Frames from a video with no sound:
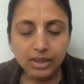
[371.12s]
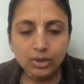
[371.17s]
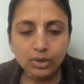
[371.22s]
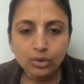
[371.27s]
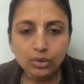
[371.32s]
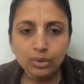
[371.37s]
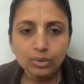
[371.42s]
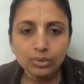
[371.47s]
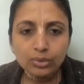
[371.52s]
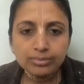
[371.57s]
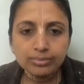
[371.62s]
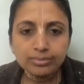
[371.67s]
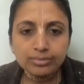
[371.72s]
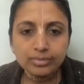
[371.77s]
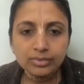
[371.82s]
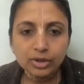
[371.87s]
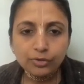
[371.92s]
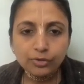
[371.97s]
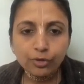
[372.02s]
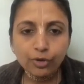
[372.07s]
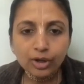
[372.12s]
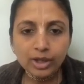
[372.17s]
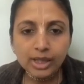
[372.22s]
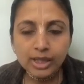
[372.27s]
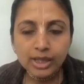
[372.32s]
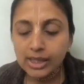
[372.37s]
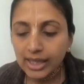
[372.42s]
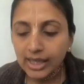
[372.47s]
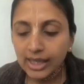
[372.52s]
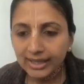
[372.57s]
So the
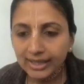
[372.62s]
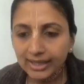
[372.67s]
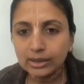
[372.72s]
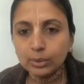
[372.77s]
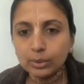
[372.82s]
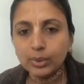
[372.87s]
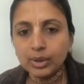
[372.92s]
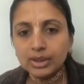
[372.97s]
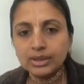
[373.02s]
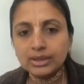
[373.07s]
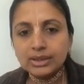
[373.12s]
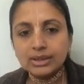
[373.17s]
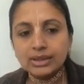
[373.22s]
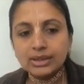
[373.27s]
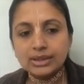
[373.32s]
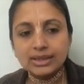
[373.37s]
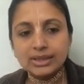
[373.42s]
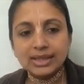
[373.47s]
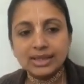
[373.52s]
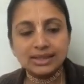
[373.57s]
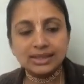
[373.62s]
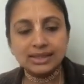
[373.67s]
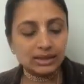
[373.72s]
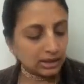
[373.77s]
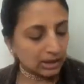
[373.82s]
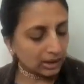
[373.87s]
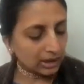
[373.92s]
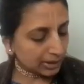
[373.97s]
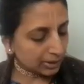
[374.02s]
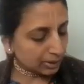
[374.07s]
49th verse is
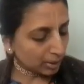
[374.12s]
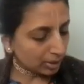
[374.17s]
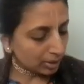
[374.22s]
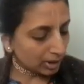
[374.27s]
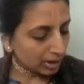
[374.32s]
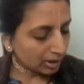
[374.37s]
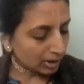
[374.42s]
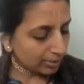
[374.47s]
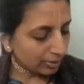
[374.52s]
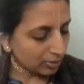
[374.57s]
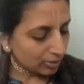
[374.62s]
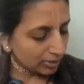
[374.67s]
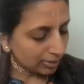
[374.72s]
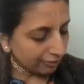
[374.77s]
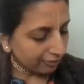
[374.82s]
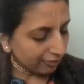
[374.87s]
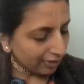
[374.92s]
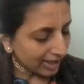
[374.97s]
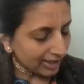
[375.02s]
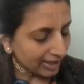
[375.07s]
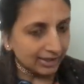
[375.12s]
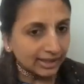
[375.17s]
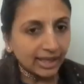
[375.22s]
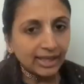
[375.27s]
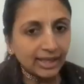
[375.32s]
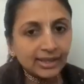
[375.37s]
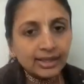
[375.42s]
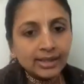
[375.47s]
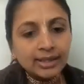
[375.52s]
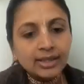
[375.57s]
essentially talking about the fact
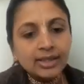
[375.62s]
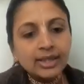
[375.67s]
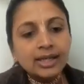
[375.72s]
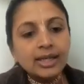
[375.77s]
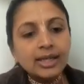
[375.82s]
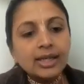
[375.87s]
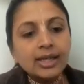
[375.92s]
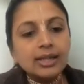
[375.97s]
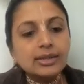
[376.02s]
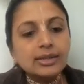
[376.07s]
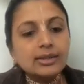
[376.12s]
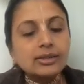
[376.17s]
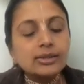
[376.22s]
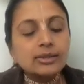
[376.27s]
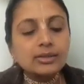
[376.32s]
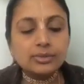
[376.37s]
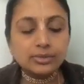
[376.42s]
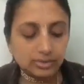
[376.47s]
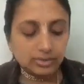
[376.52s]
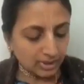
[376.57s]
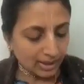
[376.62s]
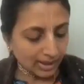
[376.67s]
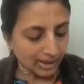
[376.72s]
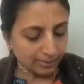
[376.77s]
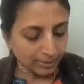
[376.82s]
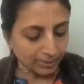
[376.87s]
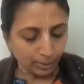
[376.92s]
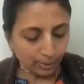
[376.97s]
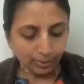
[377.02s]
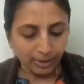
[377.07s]
that
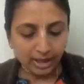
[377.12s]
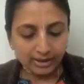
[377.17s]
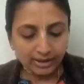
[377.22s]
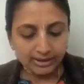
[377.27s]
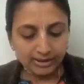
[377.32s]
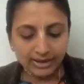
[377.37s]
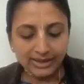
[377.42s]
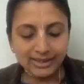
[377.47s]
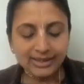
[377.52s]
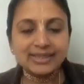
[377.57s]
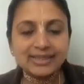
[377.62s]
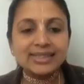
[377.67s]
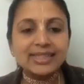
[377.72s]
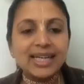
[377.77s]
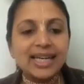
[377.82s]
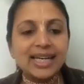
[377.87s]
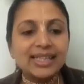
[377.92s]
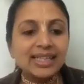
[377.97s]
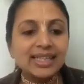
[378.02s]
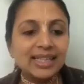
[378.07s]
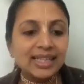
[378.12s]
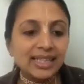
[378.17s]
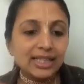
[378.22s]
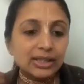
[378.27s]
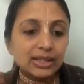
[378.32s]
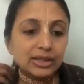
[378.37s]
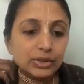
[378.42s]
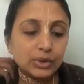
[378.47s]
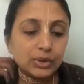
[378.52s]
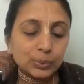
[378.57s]
Srila Prabhupada ki jai.
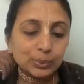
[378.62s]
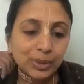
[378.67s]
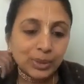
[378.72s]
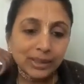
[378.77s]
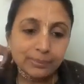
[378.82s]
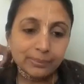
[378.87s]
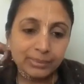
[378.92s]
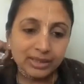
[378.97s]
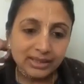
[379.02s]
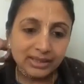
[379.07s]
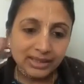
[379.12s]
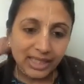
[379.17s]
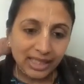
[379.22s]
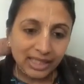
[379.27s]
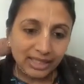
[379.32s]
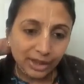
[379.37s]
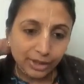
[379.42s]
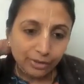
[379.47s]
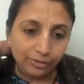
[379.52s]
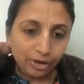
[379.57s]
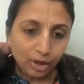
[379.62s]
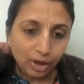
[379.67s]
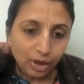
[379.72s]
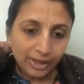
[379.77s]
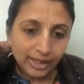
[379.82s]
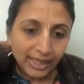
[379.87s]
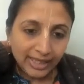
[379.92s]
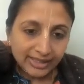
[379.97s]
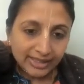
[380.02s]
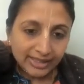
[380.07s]
The Supreme Personality of
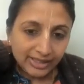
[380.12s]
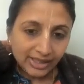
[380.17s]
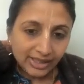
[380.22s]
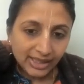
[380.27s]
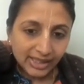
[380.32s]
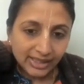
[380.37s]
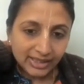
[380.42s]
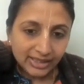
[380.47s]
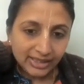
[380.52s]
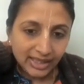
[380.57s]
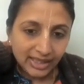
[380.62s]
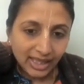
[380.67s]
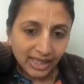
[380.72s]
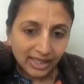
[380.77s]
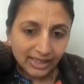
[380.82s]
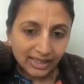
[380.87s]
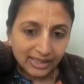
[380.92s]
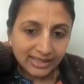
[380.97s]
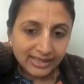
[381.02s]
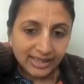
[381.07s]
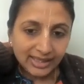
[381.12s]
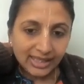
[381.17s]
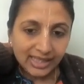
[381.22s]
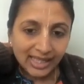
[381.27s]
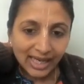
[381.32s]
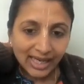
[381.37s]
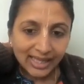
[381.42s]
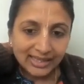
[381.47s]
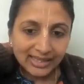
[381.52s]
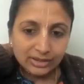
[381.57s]
Godhead, Sri Krishna, in the
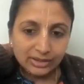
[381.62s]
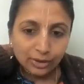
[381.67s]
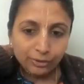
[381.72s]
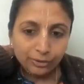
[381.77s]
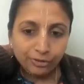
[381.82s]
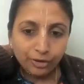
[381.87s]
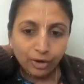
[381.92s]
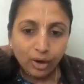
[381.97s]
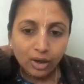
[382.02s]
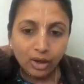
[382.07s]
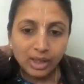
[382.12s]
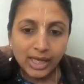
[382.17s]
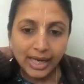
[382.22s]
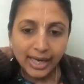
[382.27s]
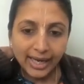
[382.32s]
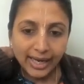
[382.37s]
guise of all